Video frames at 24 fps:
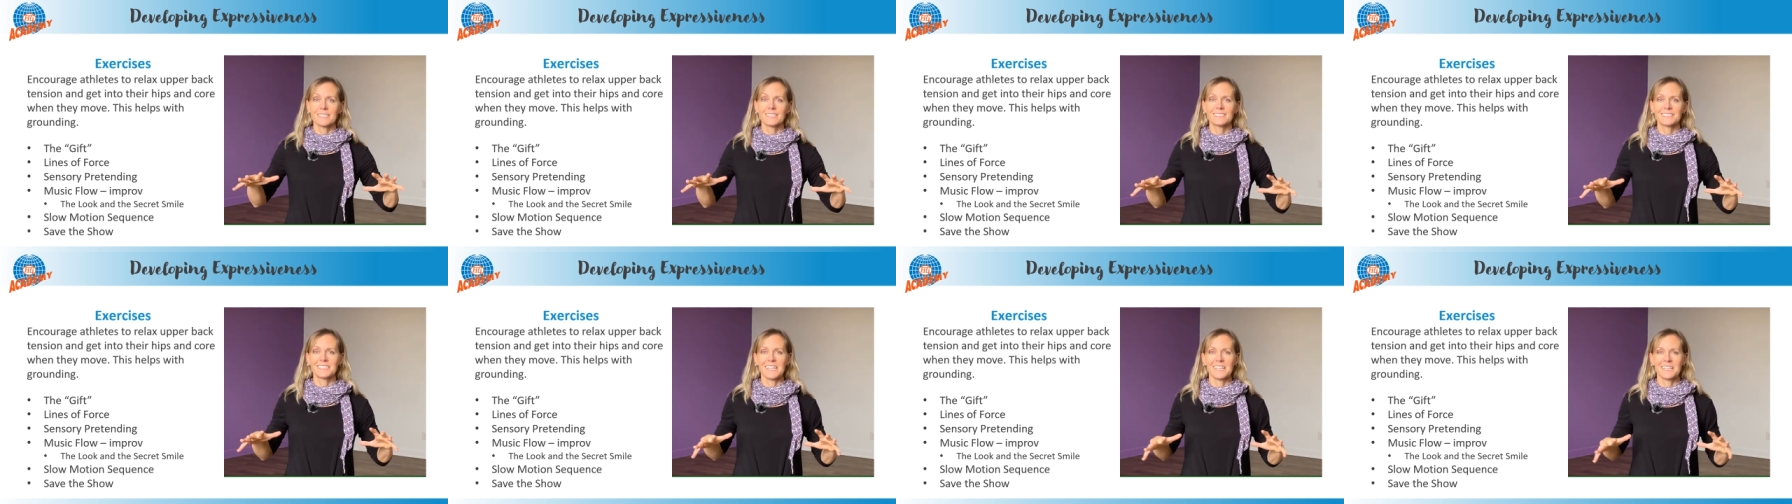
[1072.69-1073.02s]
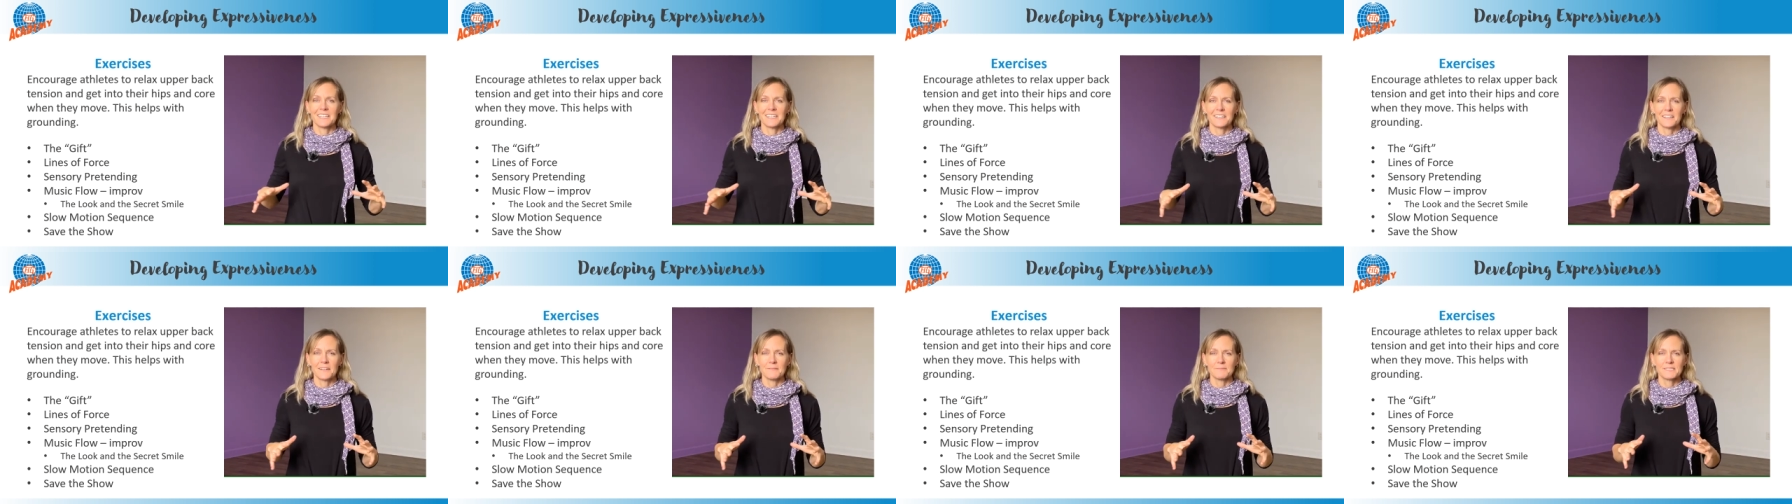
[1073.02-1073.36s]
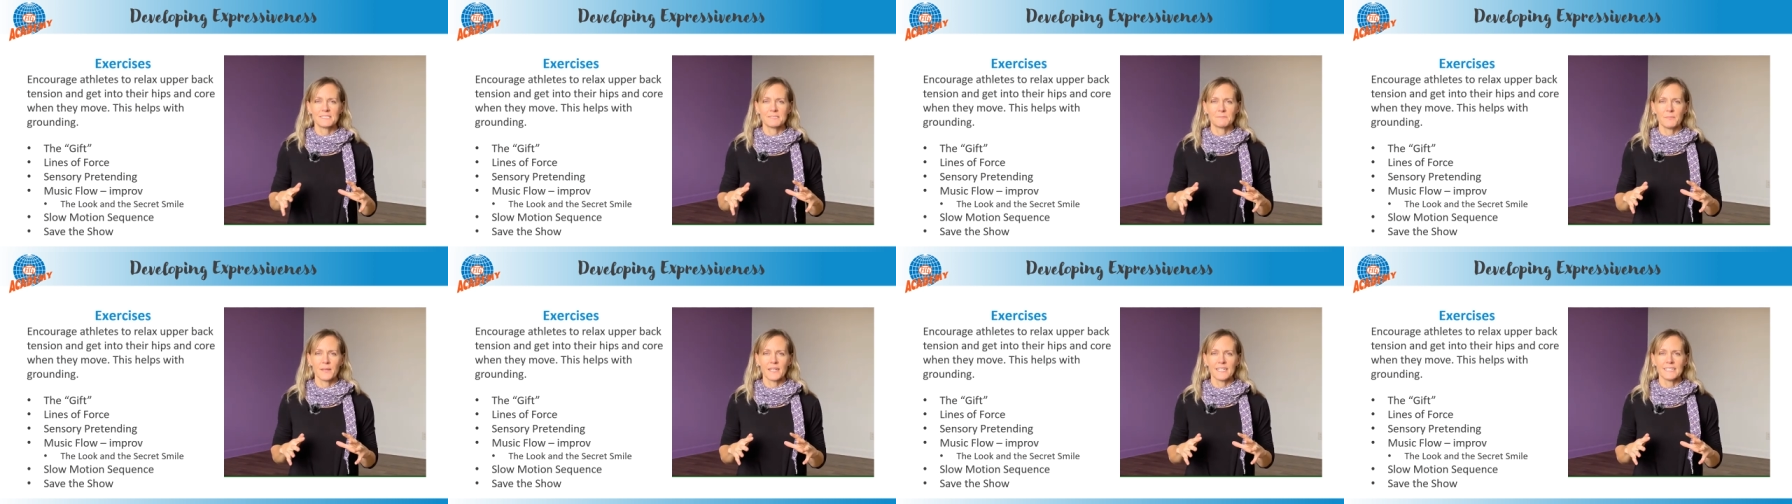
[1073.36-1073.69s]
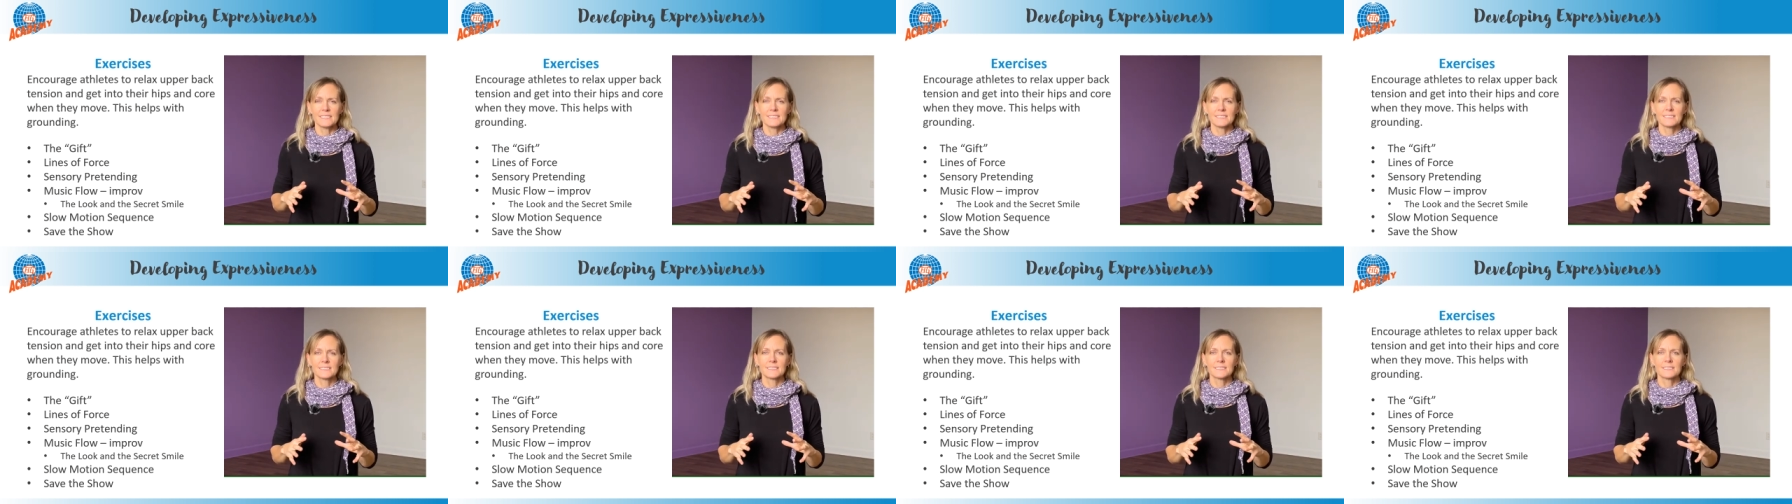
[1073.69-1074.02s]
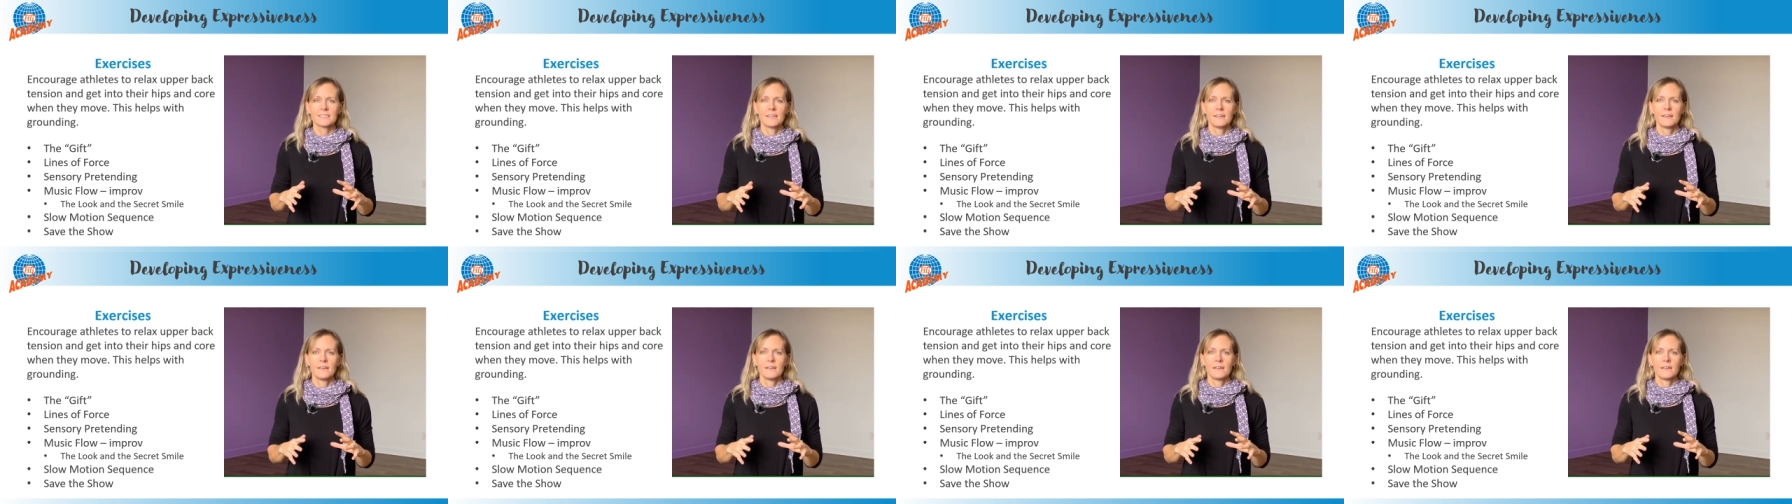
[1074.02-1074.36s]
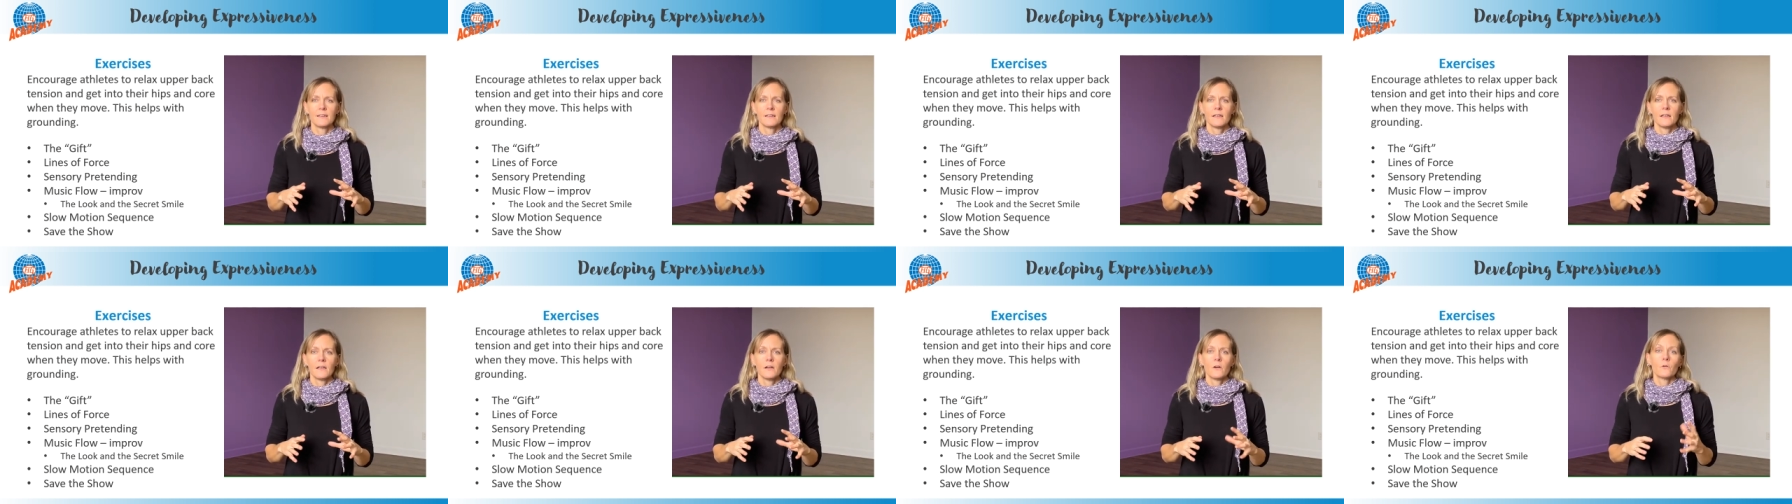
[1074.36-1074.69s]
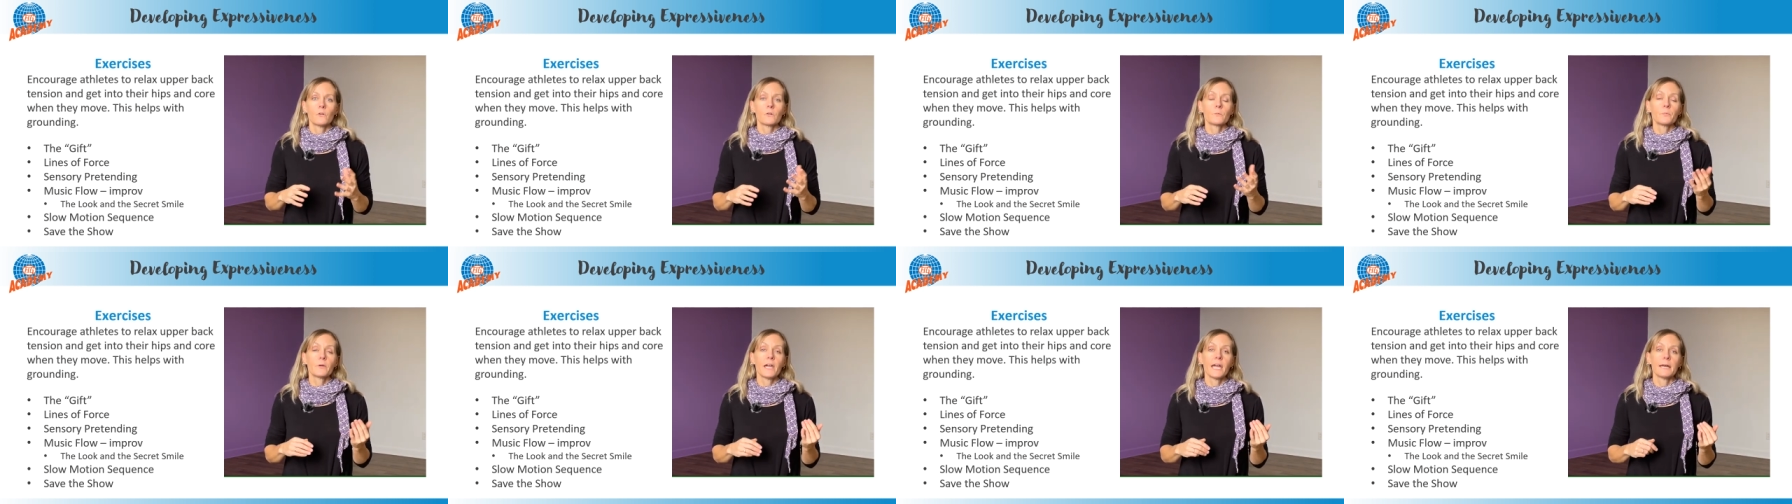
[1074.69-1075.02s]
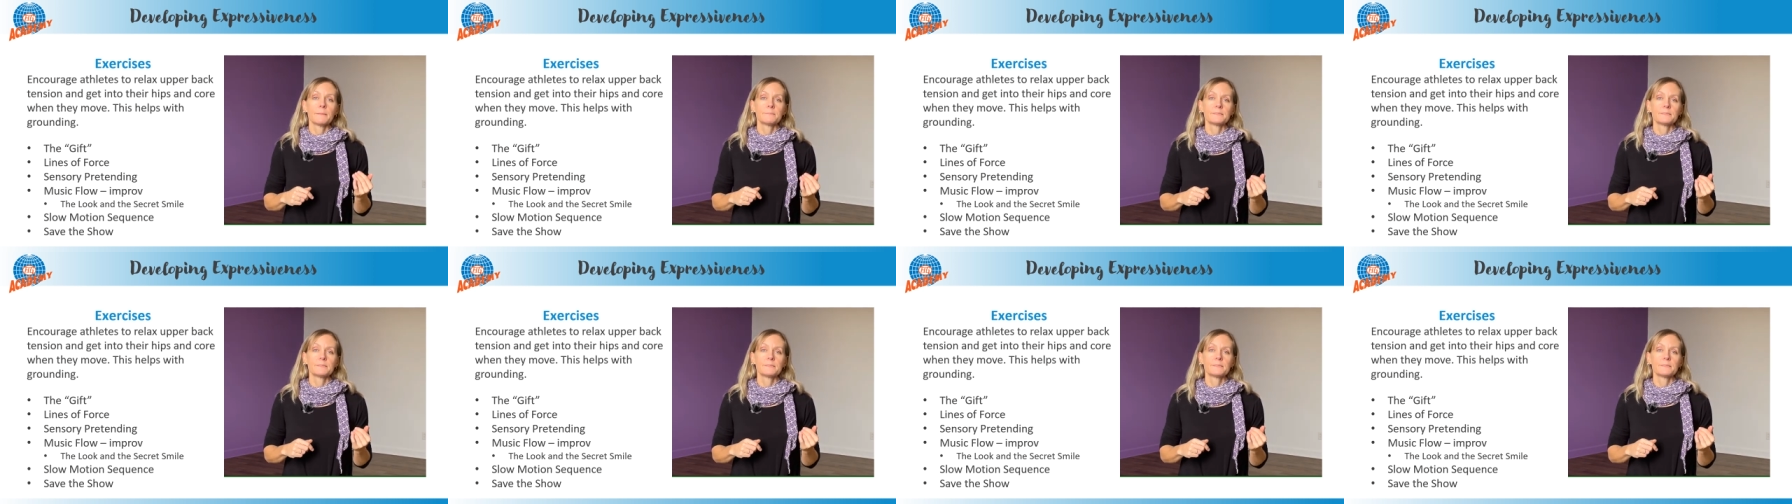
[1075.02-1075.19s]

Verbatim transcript: taking up space. Or perhaps